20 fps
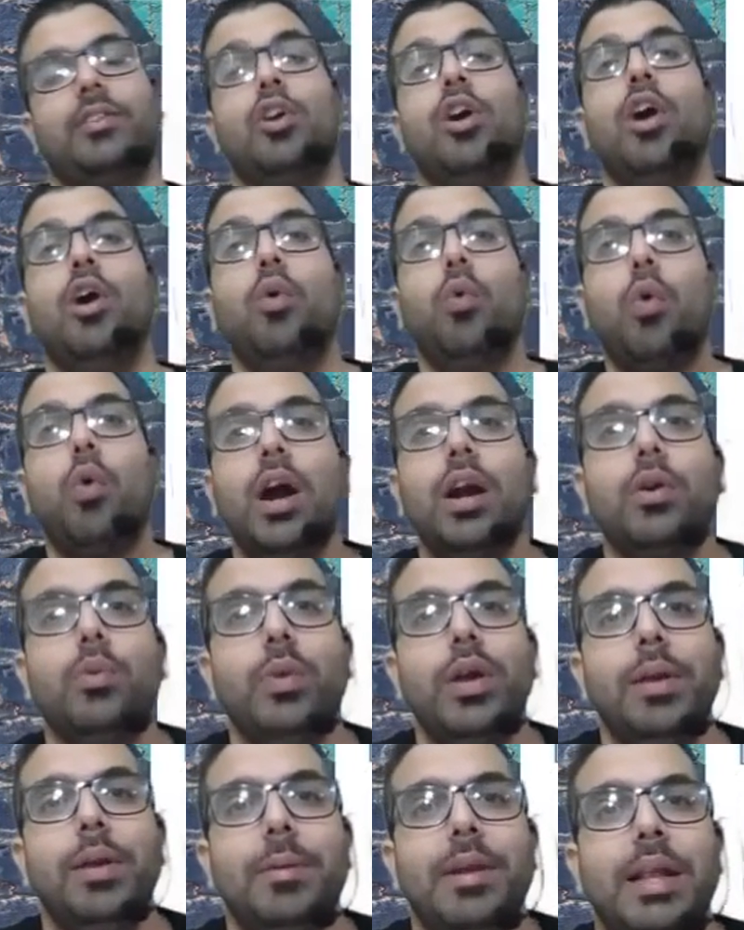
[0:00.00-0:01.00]
What will
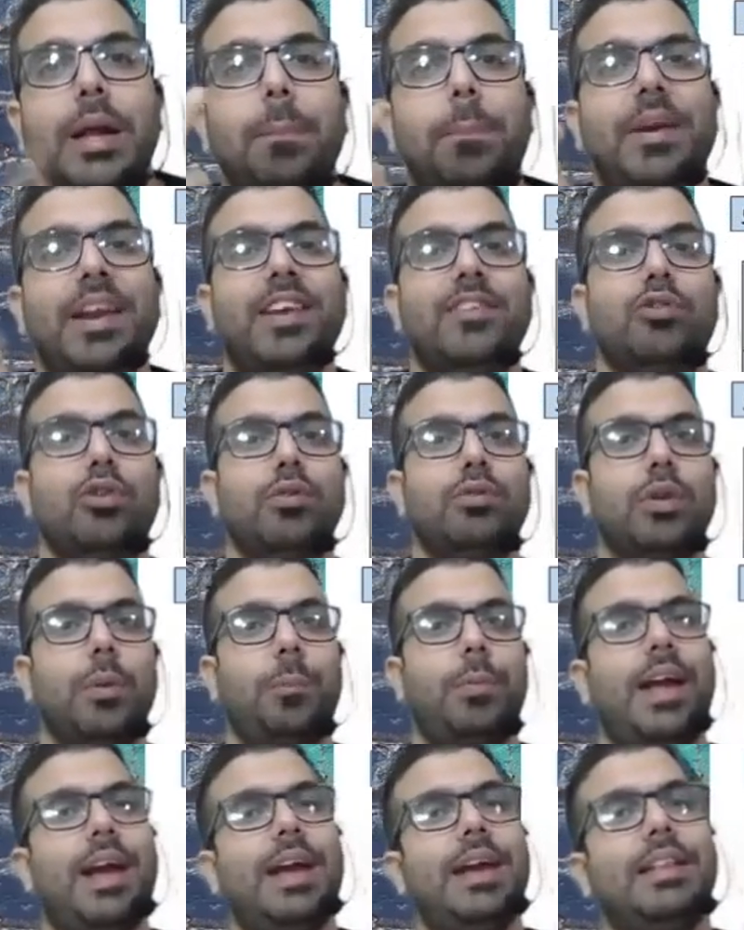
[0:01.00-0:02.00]
be the place of
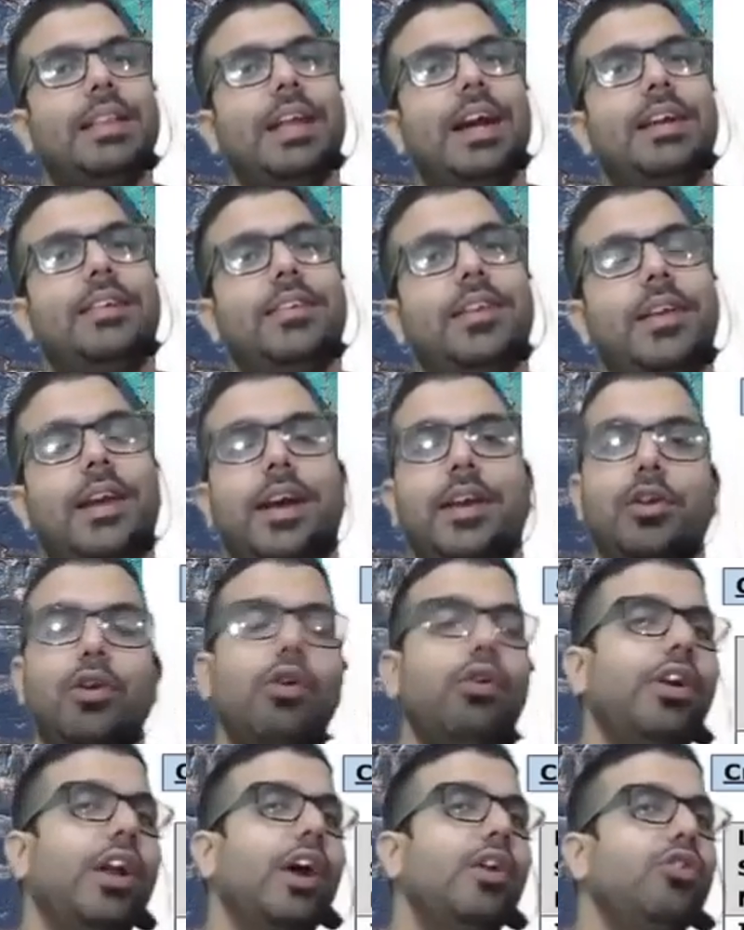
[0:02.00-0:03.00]
supply in that scenario?
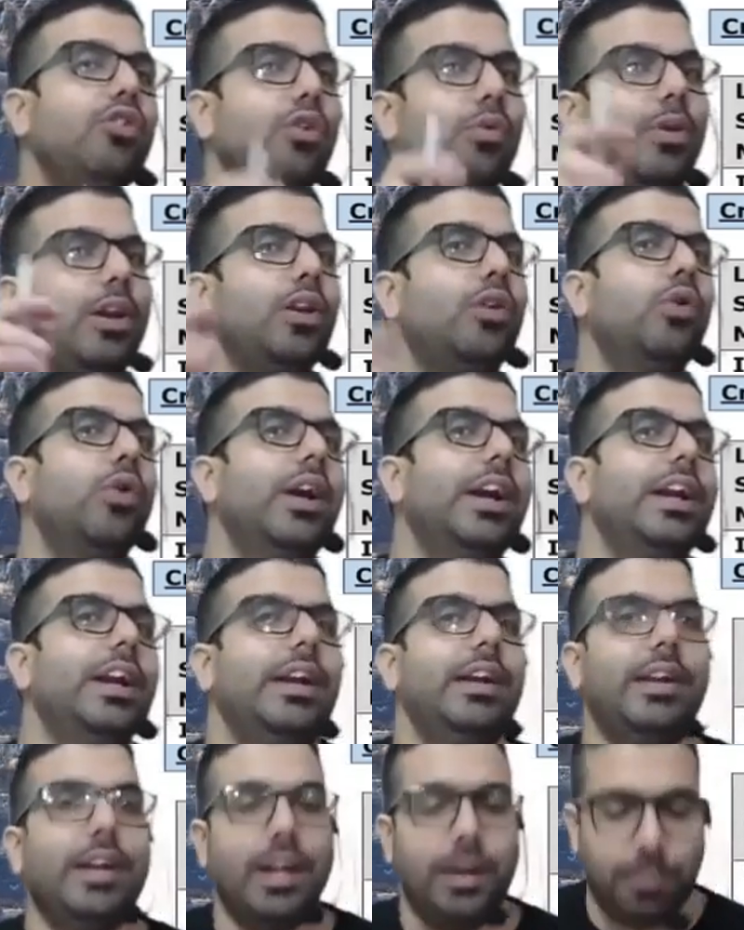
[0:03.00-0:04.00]
Now you will go ahead and
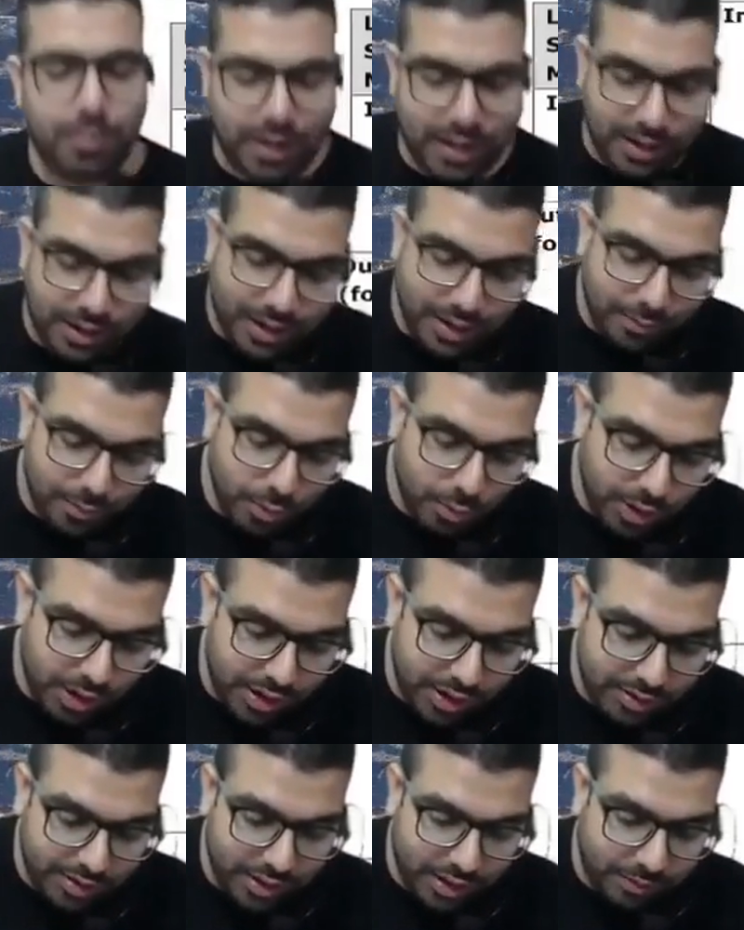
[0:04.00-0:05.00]
tell me, everyone
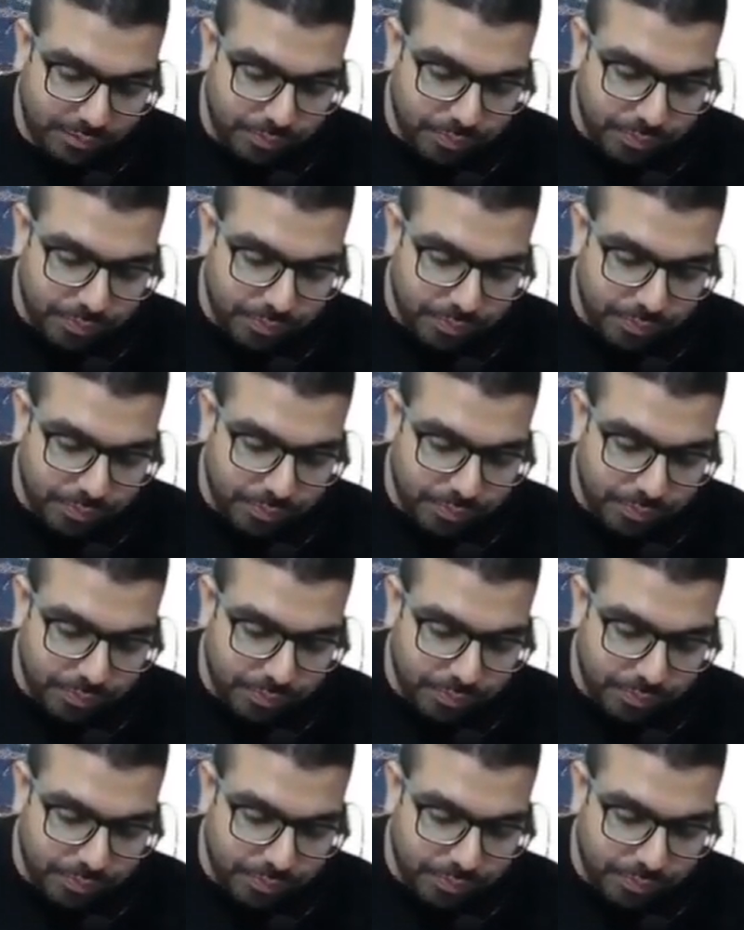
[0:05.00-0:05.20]
listen.